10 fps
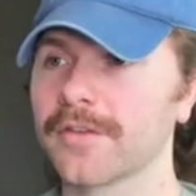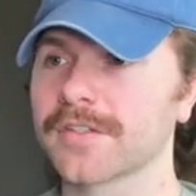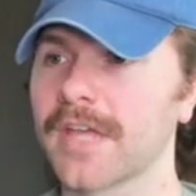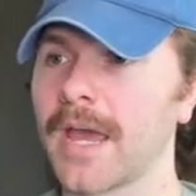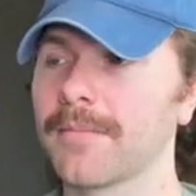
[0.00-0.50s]

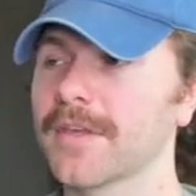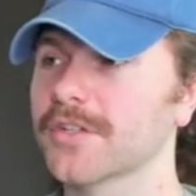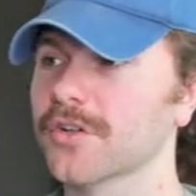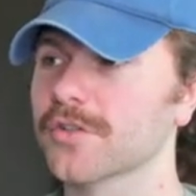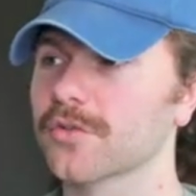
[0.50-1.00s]
tab. This
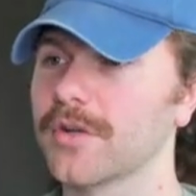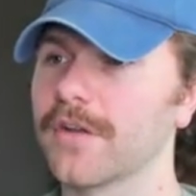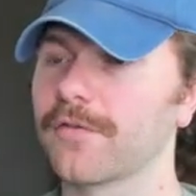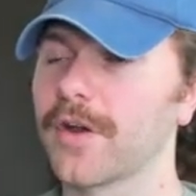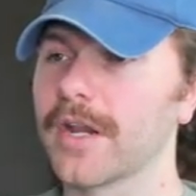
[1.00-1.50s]
shows three
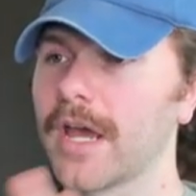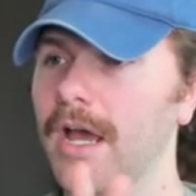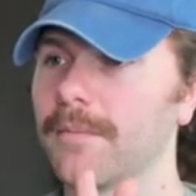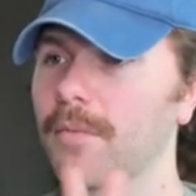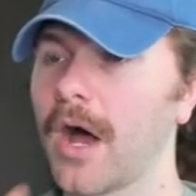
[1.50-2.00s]
different
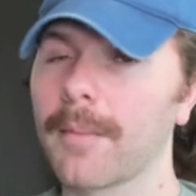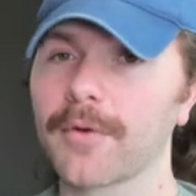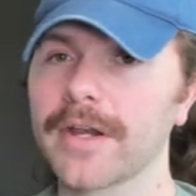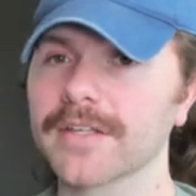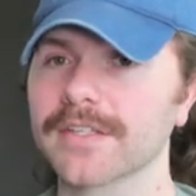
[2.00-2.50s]
uh,
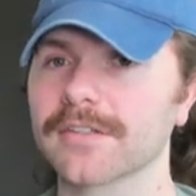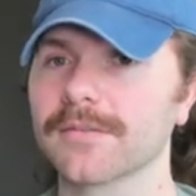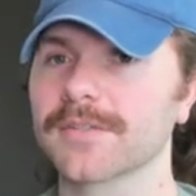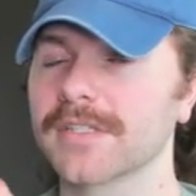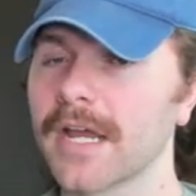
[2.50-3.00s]
operating
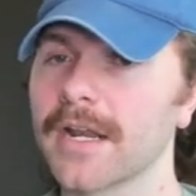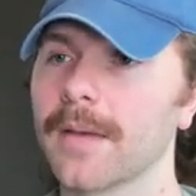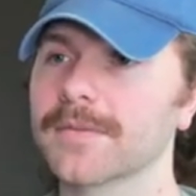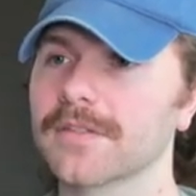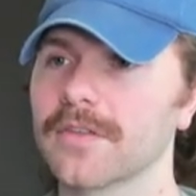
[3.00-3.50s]
system
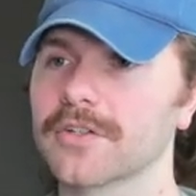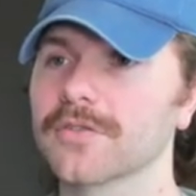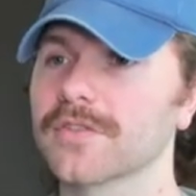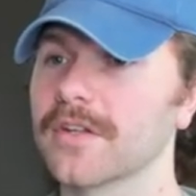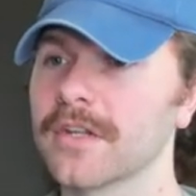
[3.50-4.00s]
setups. That
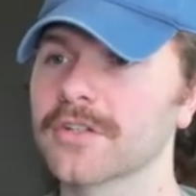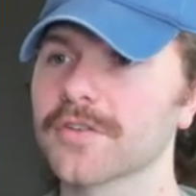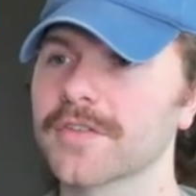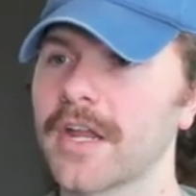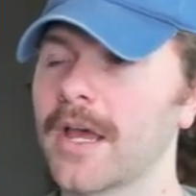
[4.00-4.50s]
shows the initial
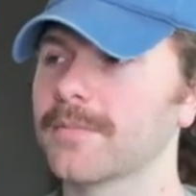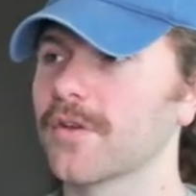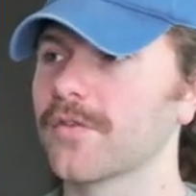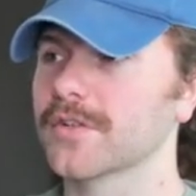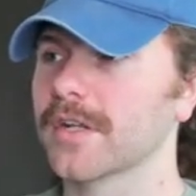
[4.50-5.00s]
setup.
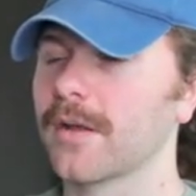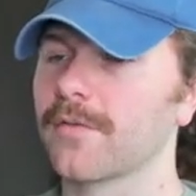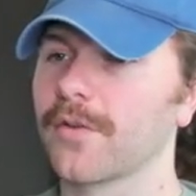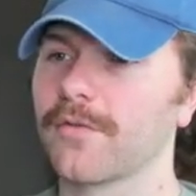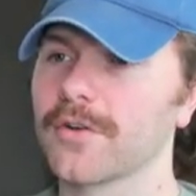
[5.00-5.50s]
So if you're setting up
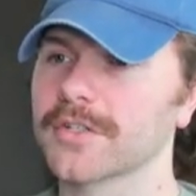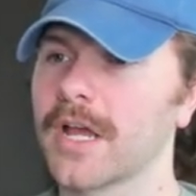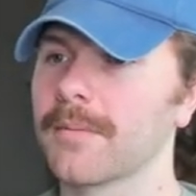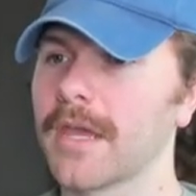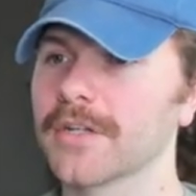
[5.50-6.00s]
for the first
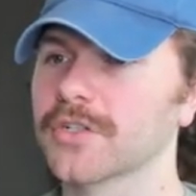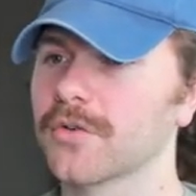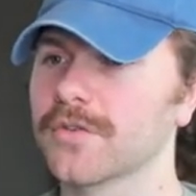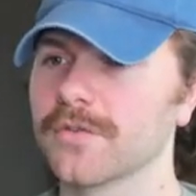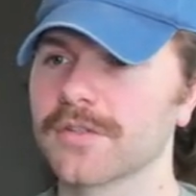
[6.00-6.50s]
time, it
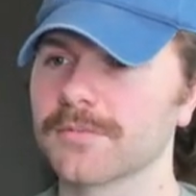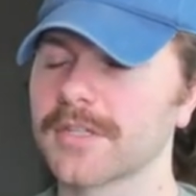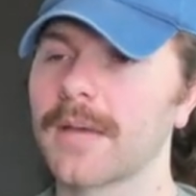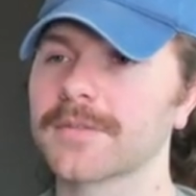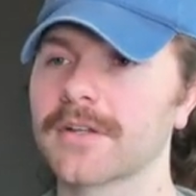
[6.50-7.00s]
shows you some
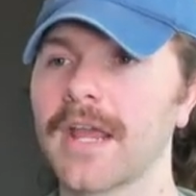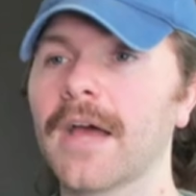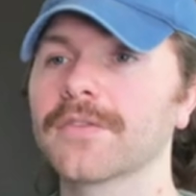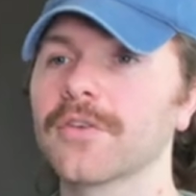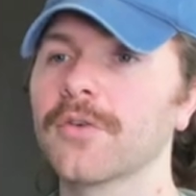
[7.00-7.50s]
steps on
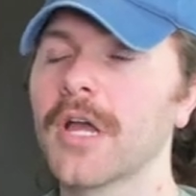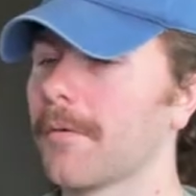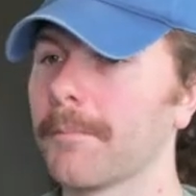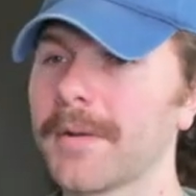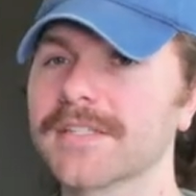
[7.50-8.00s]
how to.
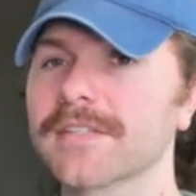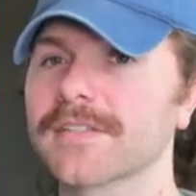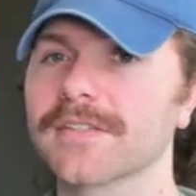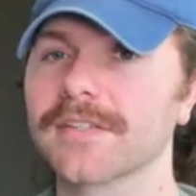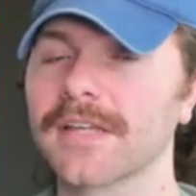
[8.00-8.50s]
But
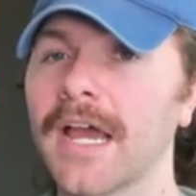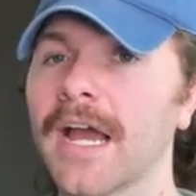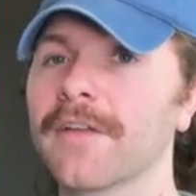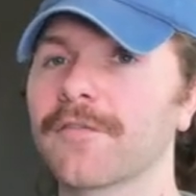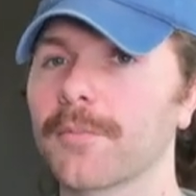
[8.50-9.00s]
since this is a
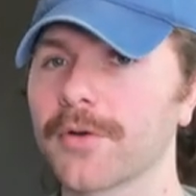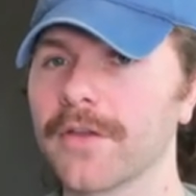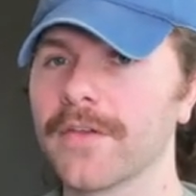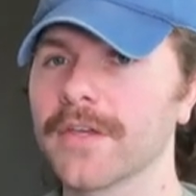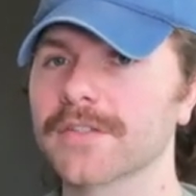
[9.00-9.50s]
guide for
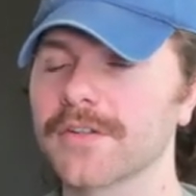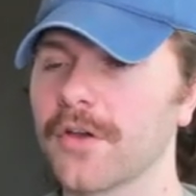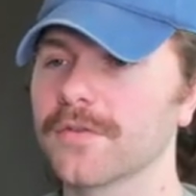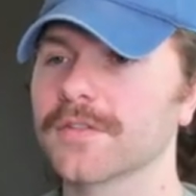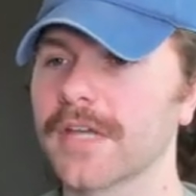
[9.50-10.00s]
previous
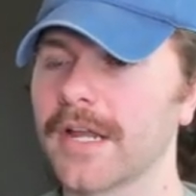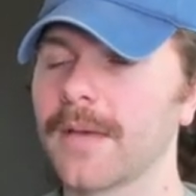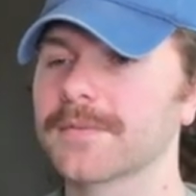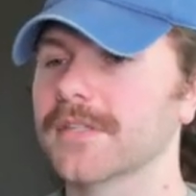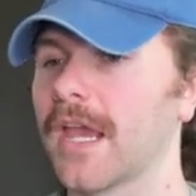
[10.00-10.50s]
node
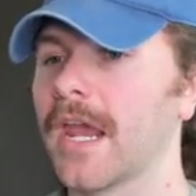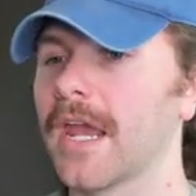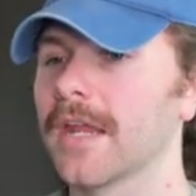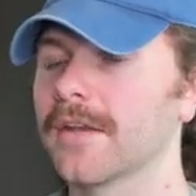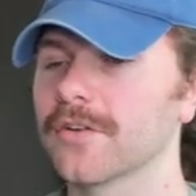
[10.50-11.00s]
setups and
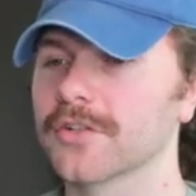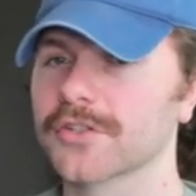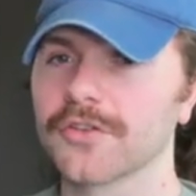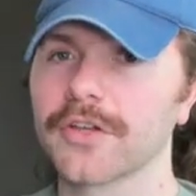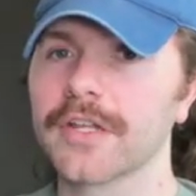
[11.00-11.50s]
and you're
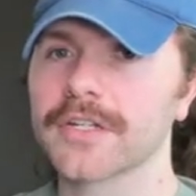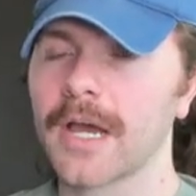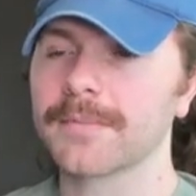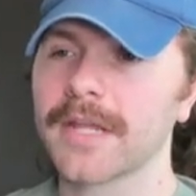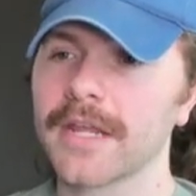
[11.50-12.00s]
just looking to
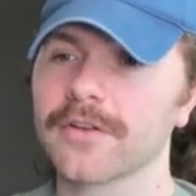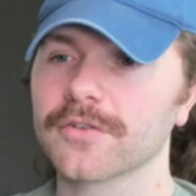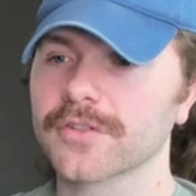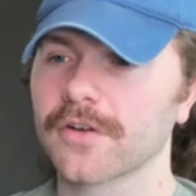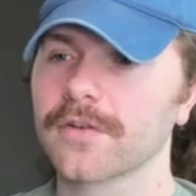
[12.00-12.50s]
update your
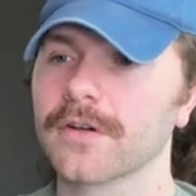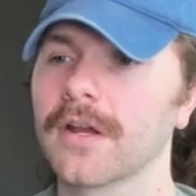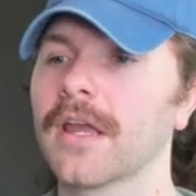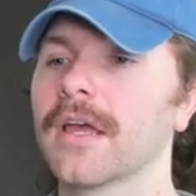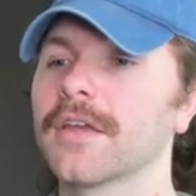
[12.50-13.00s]
server,
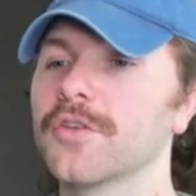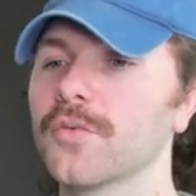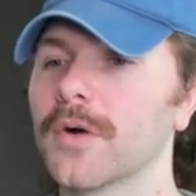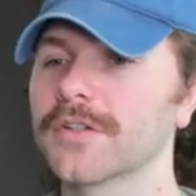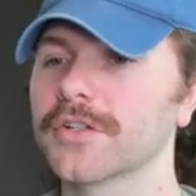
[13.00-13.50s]
you
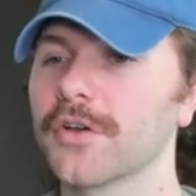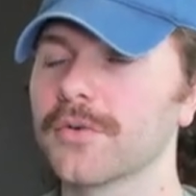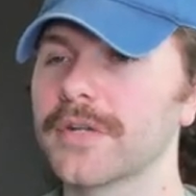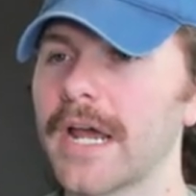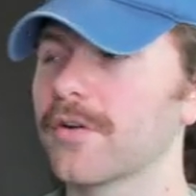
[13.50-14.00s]
want to go
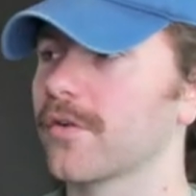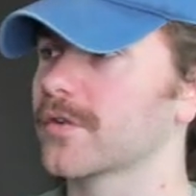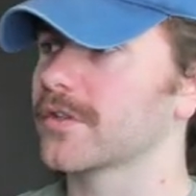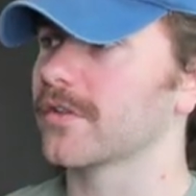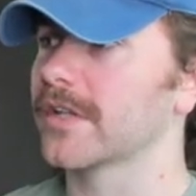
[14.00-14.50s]
down over
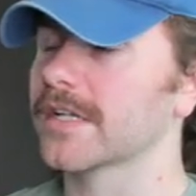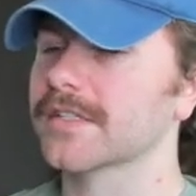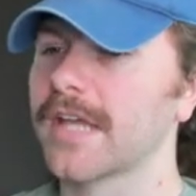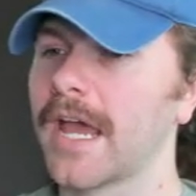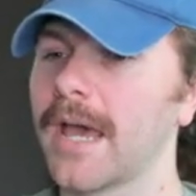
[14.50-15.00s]
to the
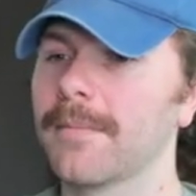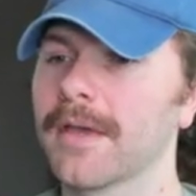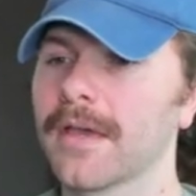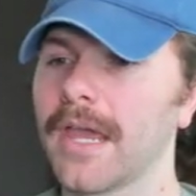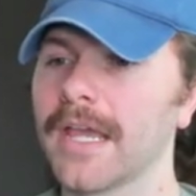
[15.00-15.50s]
Linux tab,
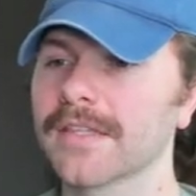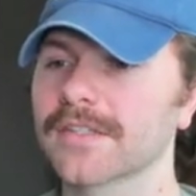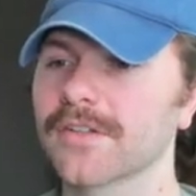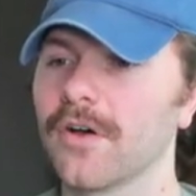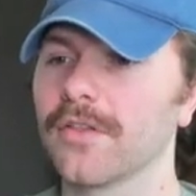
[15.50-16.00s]

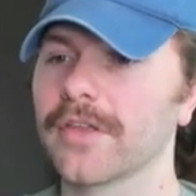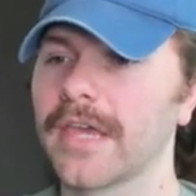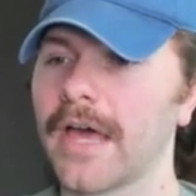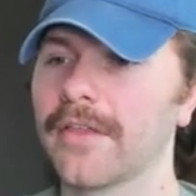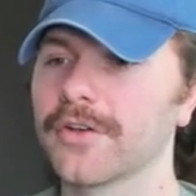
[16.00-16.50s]
install the
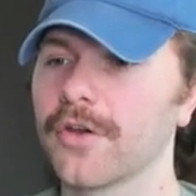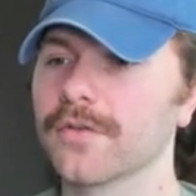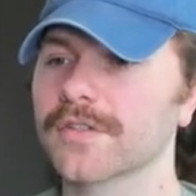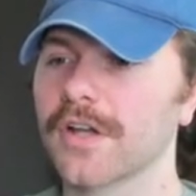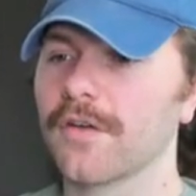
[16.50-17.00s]
Gala
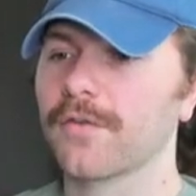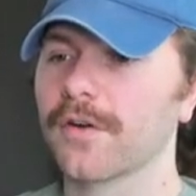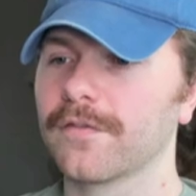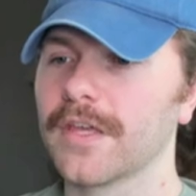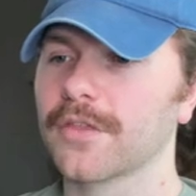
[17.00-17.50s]
node
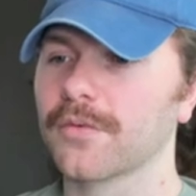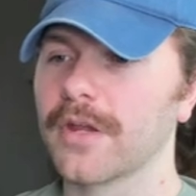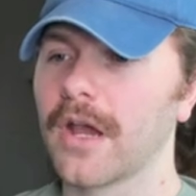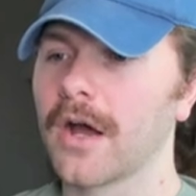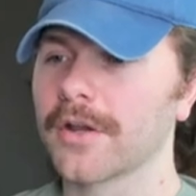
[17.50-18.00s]
software v
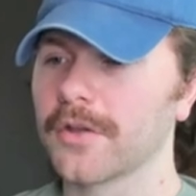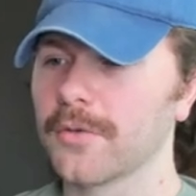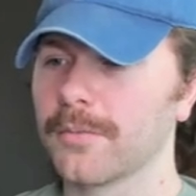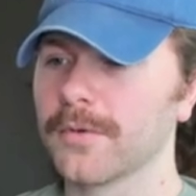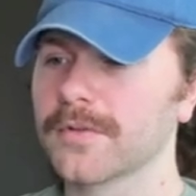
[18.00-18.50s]
three on
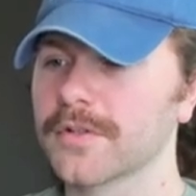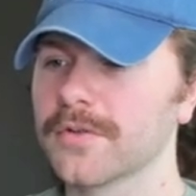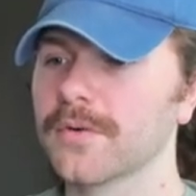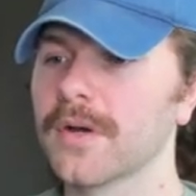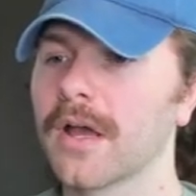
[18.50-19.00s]

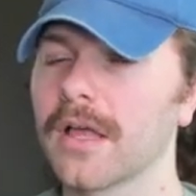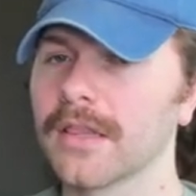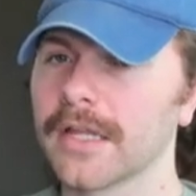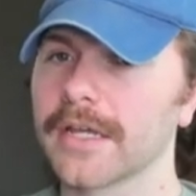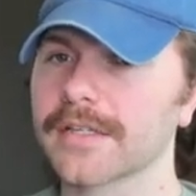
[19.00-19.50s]
Ubuntu
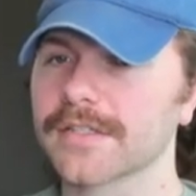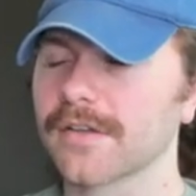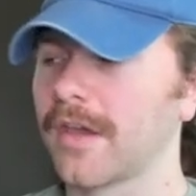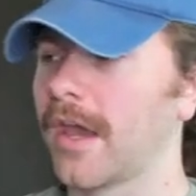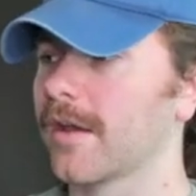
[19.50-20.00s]
Linux.
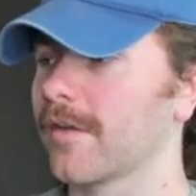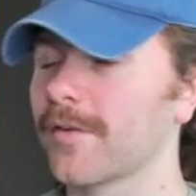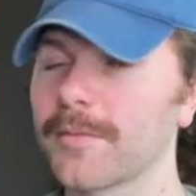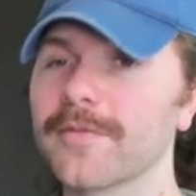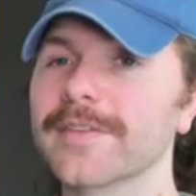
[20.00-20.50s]
Okay, if
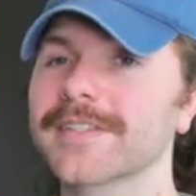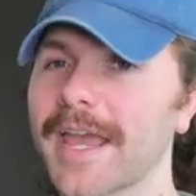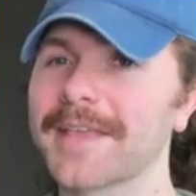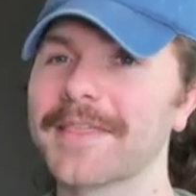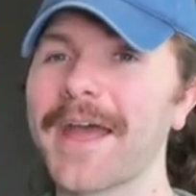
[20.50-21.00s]
I'm even
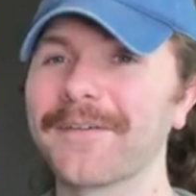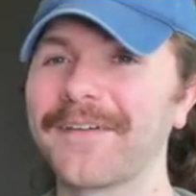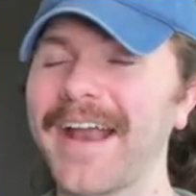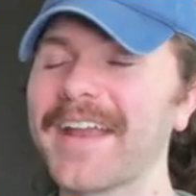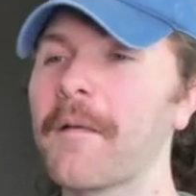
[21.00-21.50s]
saying that
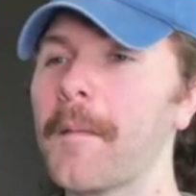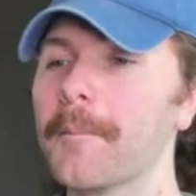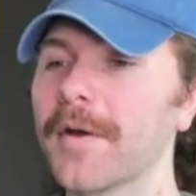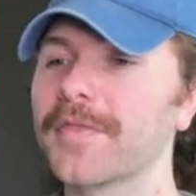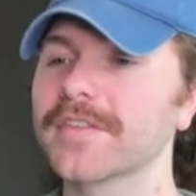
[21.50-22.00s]
right.
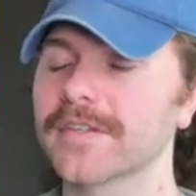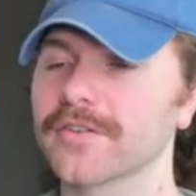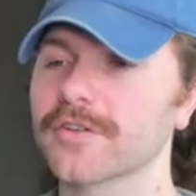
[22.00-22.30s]
But this is our